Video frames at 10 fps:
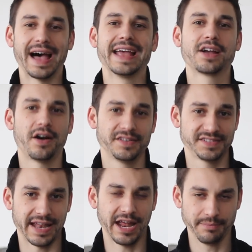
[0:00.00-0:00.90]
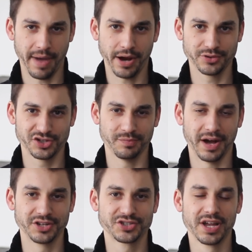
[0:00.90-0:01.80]
icons that I admired so
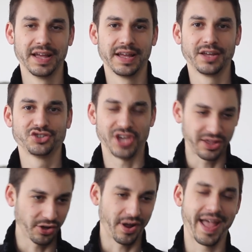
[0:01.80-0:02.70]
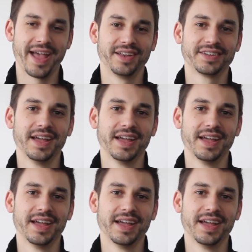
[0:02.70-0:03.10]
much, shake their hand,